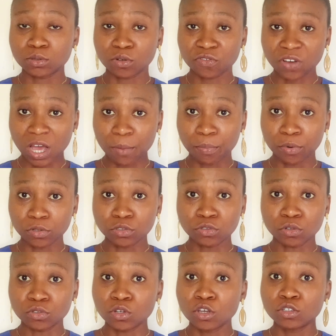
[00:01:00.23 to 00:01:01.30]
of
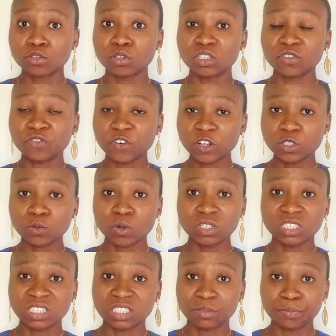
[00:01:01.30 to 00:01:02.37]
abortion. So the first one
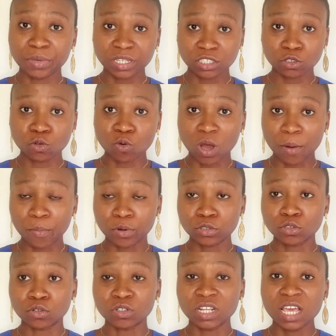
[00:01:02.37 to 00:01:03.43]
is the medical
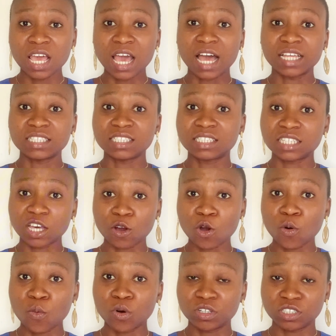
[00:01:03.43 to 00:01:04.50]
abortion, and the
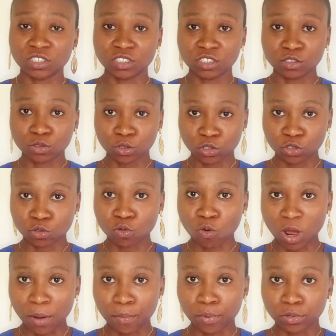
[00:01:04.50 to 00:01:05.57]
second one is the surgical
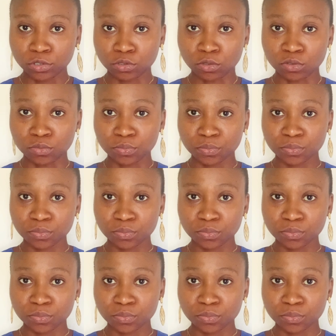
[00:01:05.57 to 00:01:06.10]
abortion.